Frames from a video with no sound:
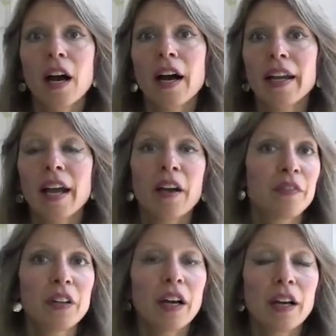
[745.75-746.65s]
I
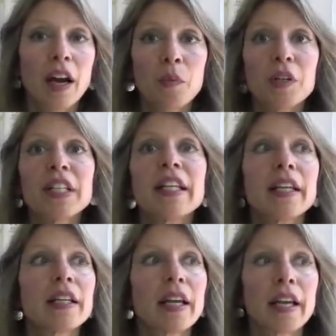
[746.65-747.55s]
have I would
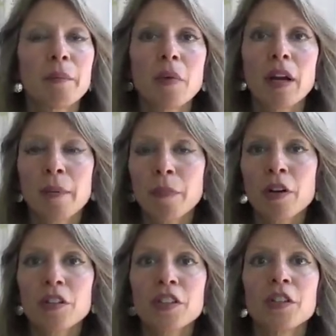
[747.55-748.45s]
need a, a
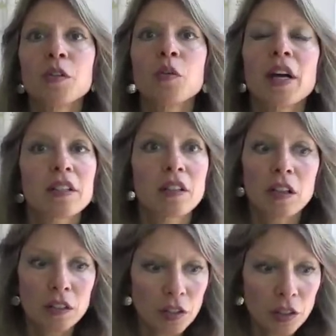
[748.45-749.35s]
person who has
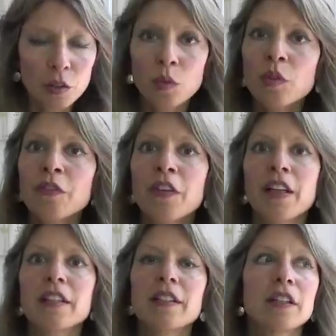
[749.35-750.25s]
gone to school for
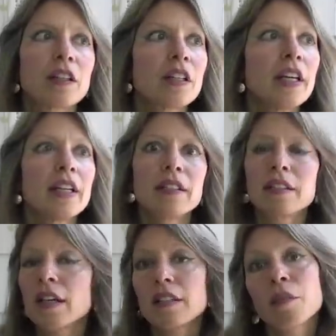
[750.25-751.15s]
this. There
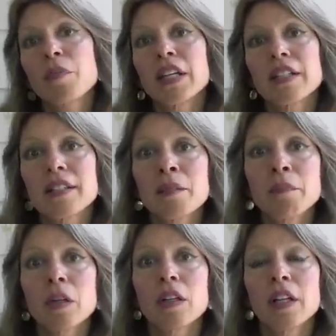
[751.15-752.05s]
is not something
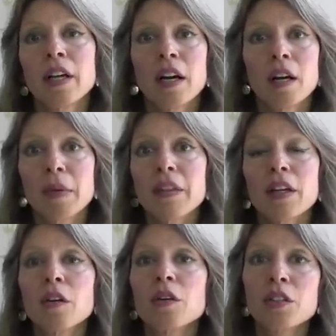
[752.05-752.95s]
simple. I mean, they
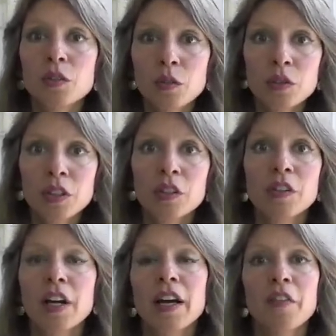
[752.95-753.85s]
go to school to
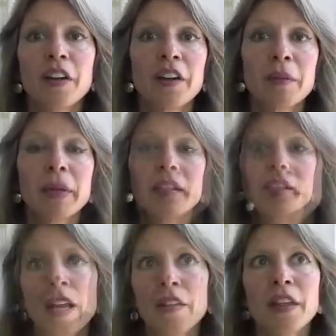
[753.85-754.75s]
learn Ayurvedic
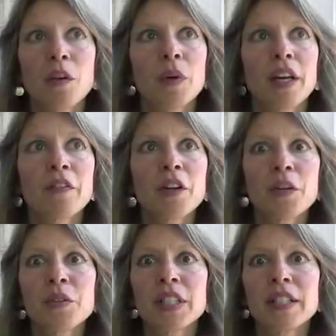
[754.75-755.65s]
medicine. I think whenever
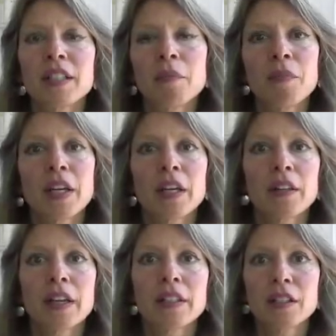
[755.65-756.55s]
you see something
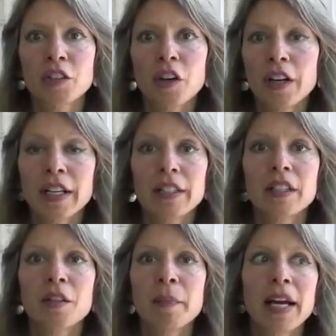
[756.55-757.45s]
that's targeted
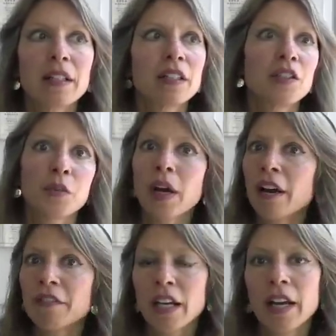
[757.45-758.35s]
to the masses, you
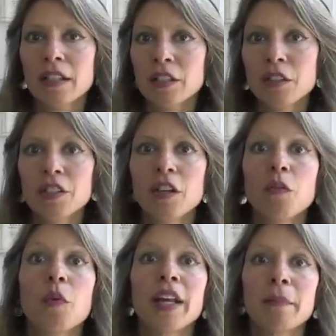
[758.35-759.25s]
have to ask
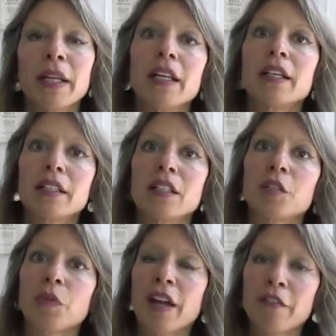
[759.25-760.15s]
yourself, wait a minute, is
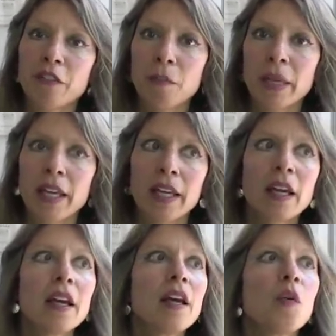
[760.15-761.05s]
this right for me?
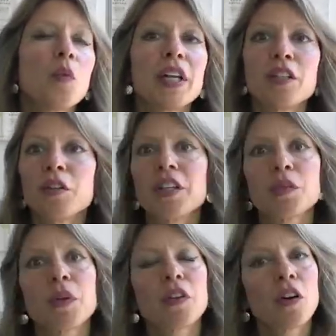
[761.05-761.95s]
We do
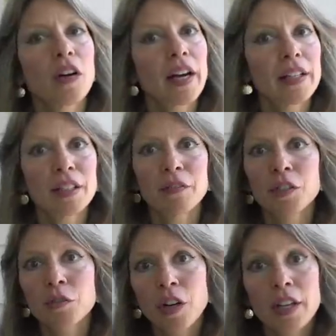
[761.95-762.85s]
this with all kinds
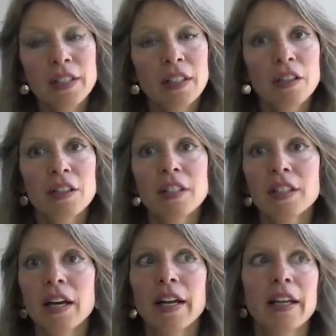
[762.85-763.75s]
of drugs in our
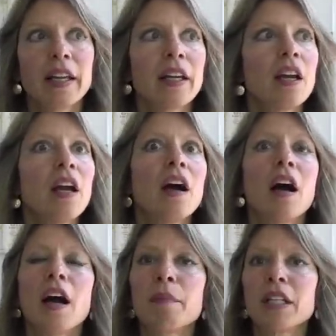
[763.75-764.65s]
society.
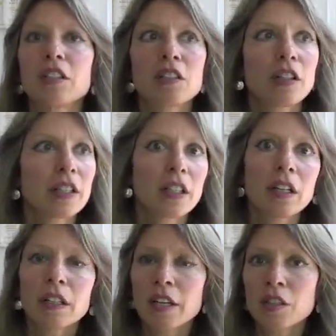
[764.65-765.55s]
I mean, just look at the
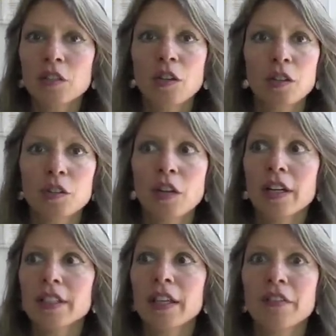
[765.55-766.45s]
cholesterol
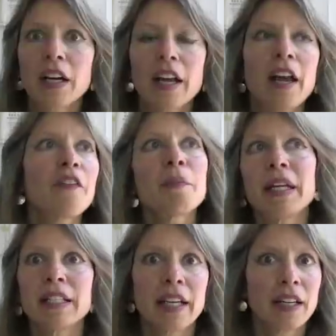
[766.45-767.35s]
drugs. They've got
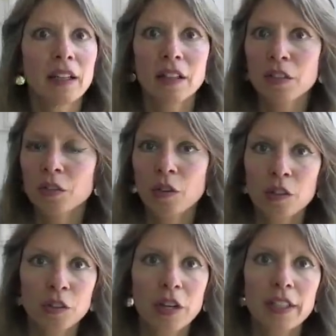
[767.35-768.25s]
everybody taking
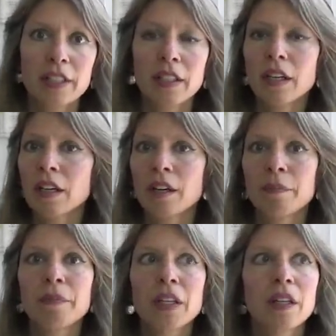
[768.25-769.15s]
cholesterol drugs.
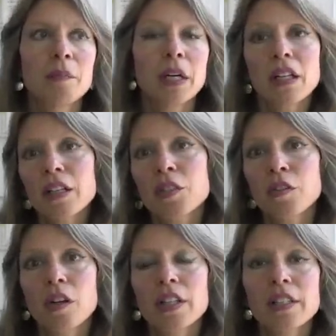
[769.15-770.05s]
Um, but
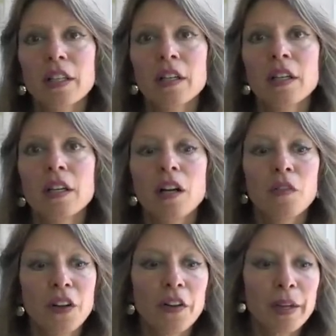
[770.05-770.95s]
cholesterol is a,
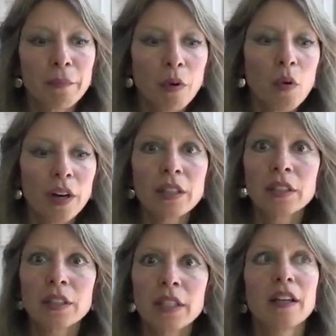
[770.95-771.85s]
a very
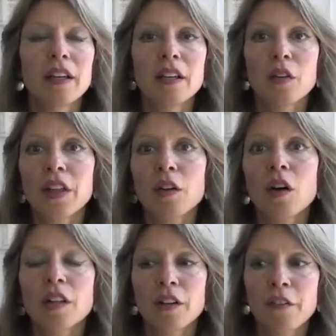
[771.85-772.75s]
important, you know, they
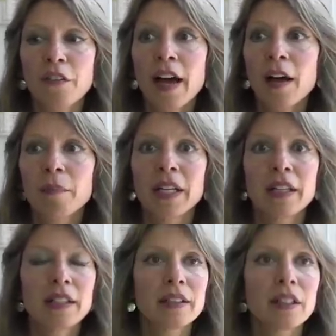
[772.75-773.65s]
call it a fat, but
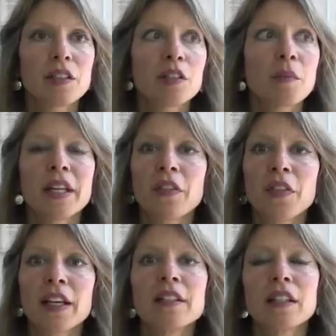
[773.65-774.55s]
it, it does so many
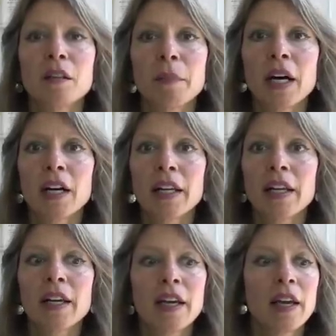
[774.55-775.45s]
things in the
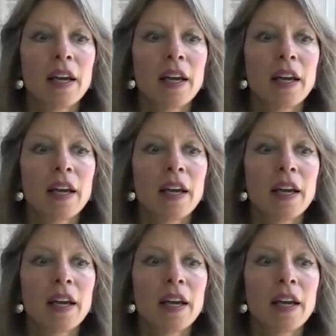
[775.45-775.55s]
body.